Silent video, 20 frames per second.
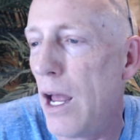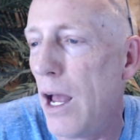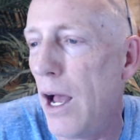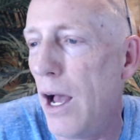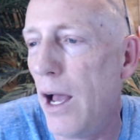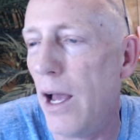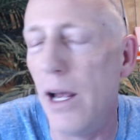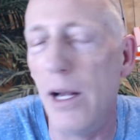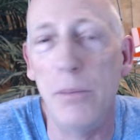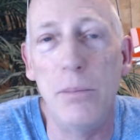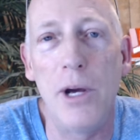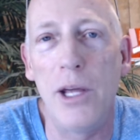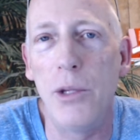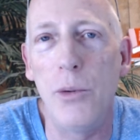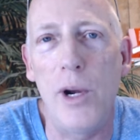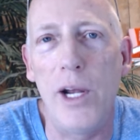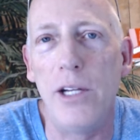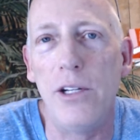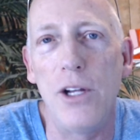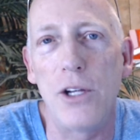And by the
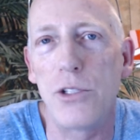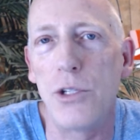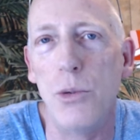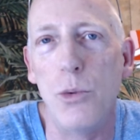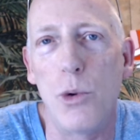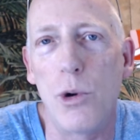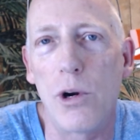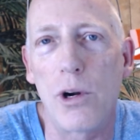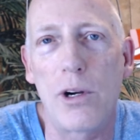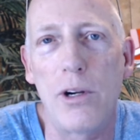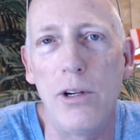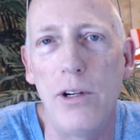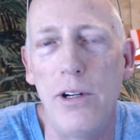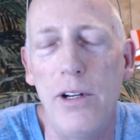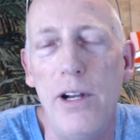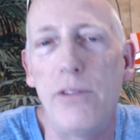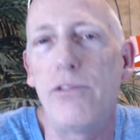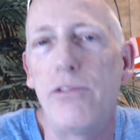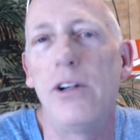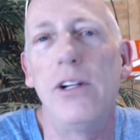way, it doesn't work
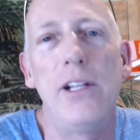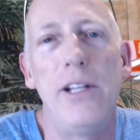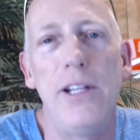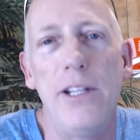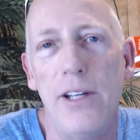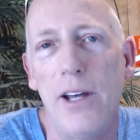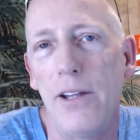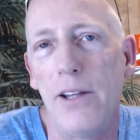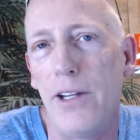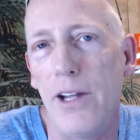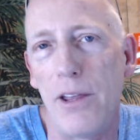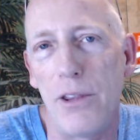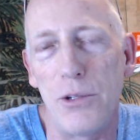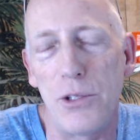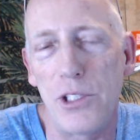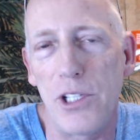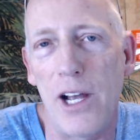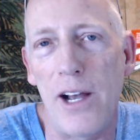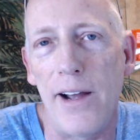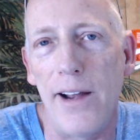differently on the other
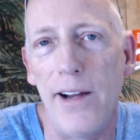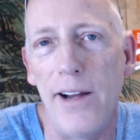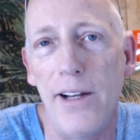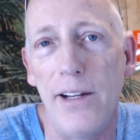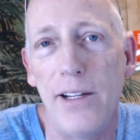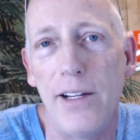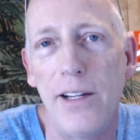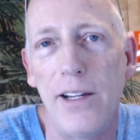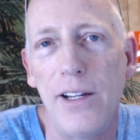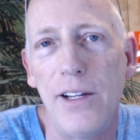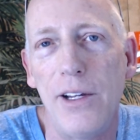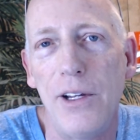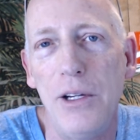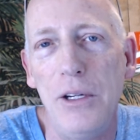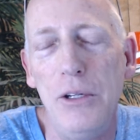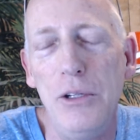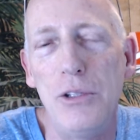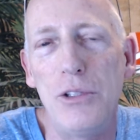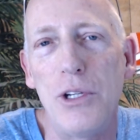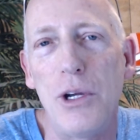side.
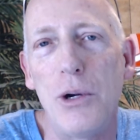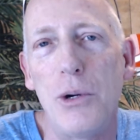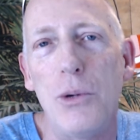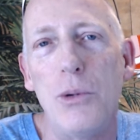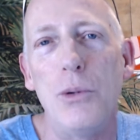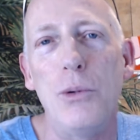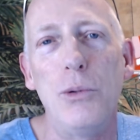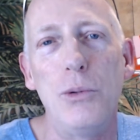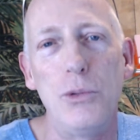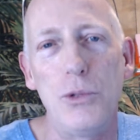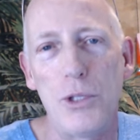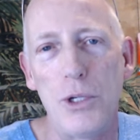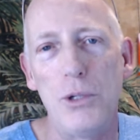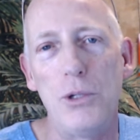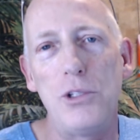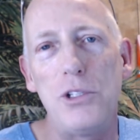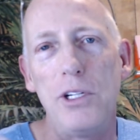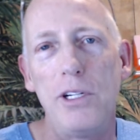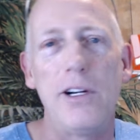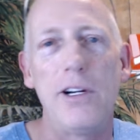So you're
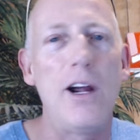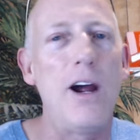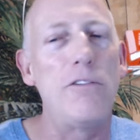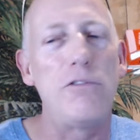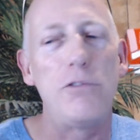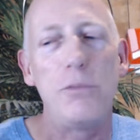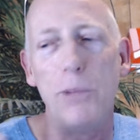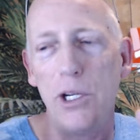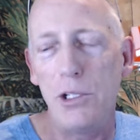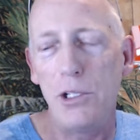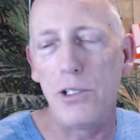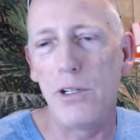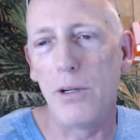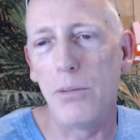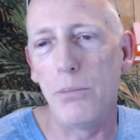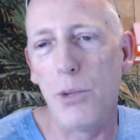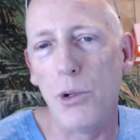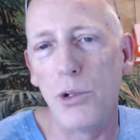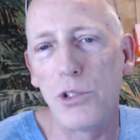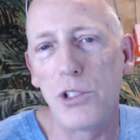seeing confirmation
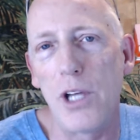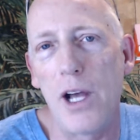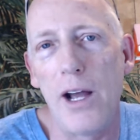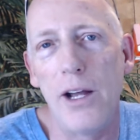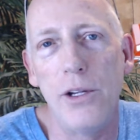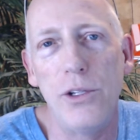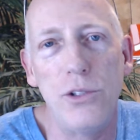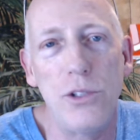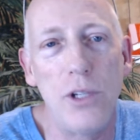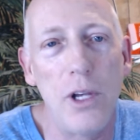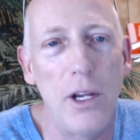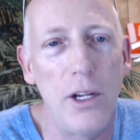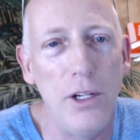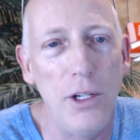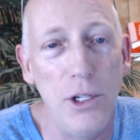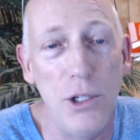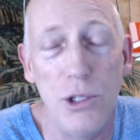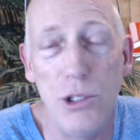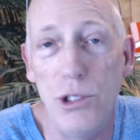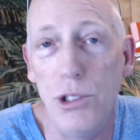on both sides.
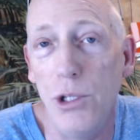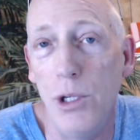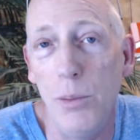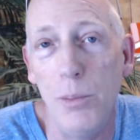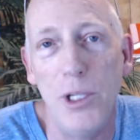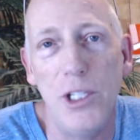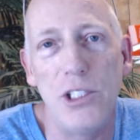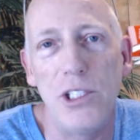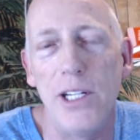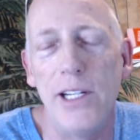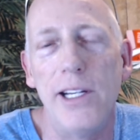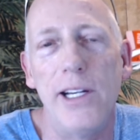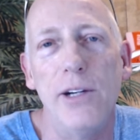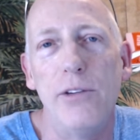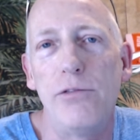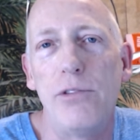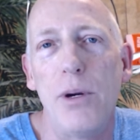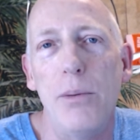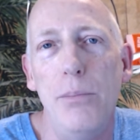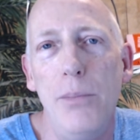You should be seeing it
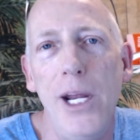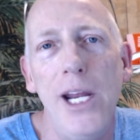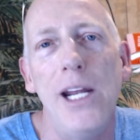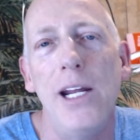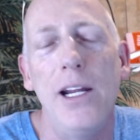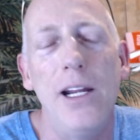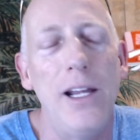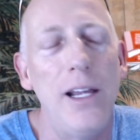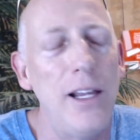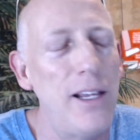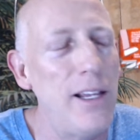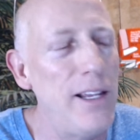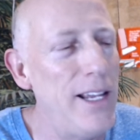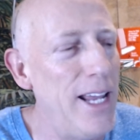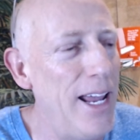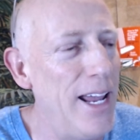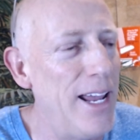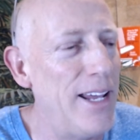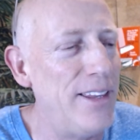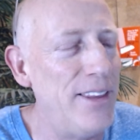from me.
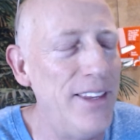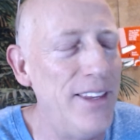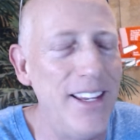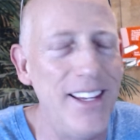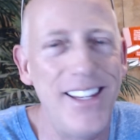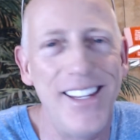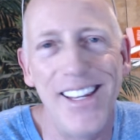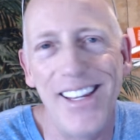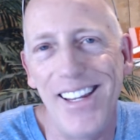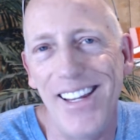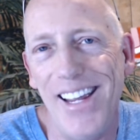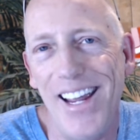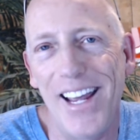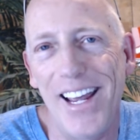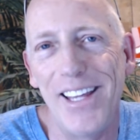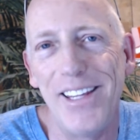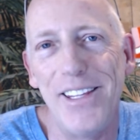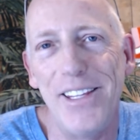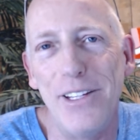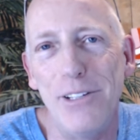And
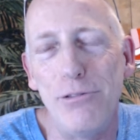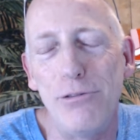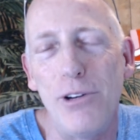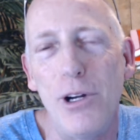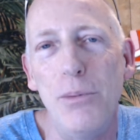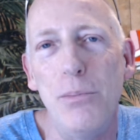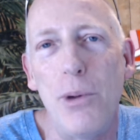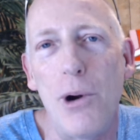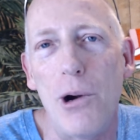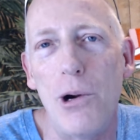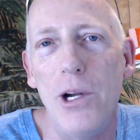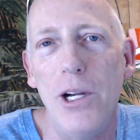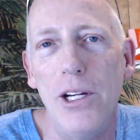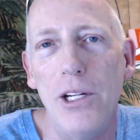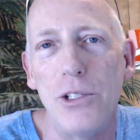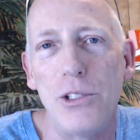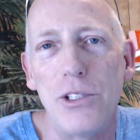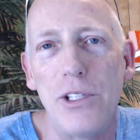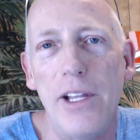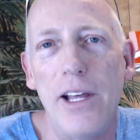the fun part
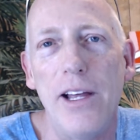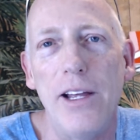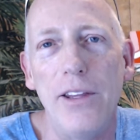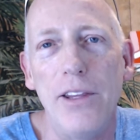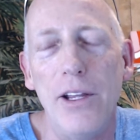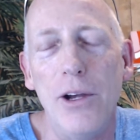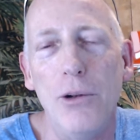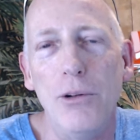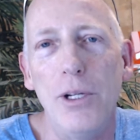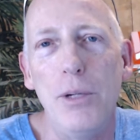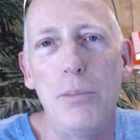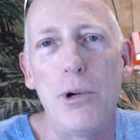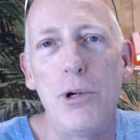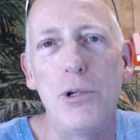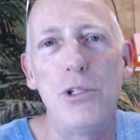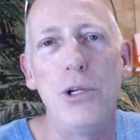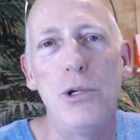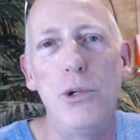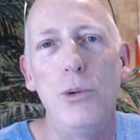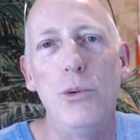is that the only
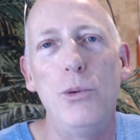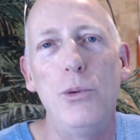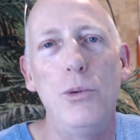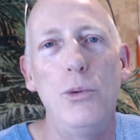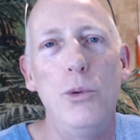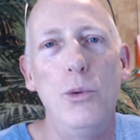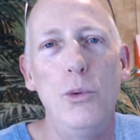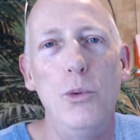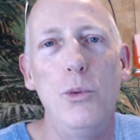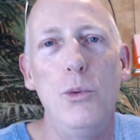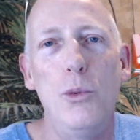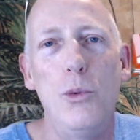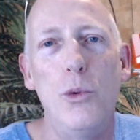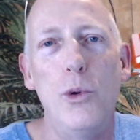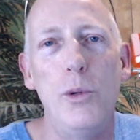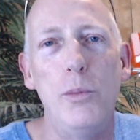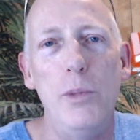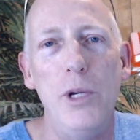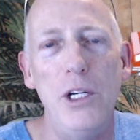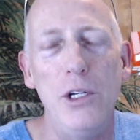person who
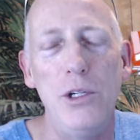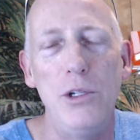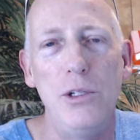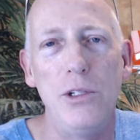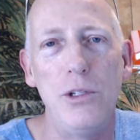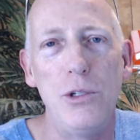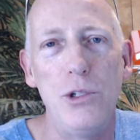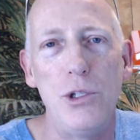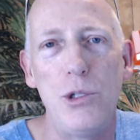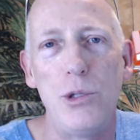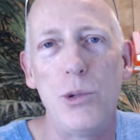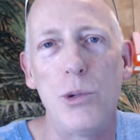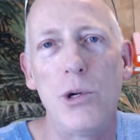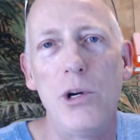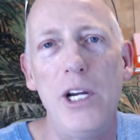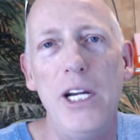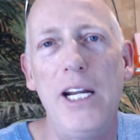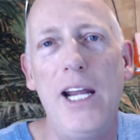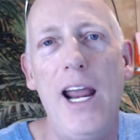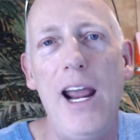would be sure
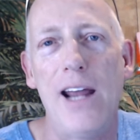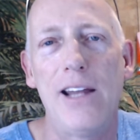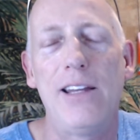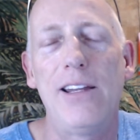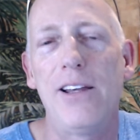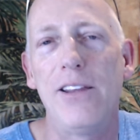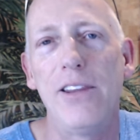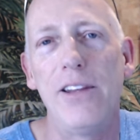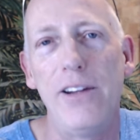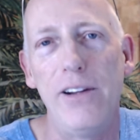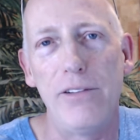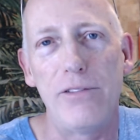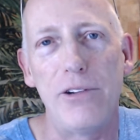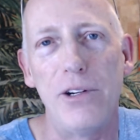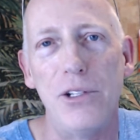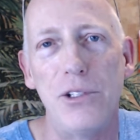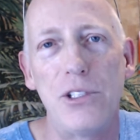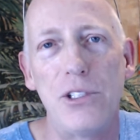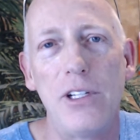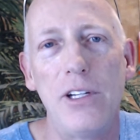he can't tell the
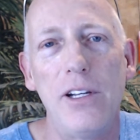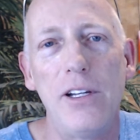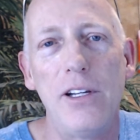difference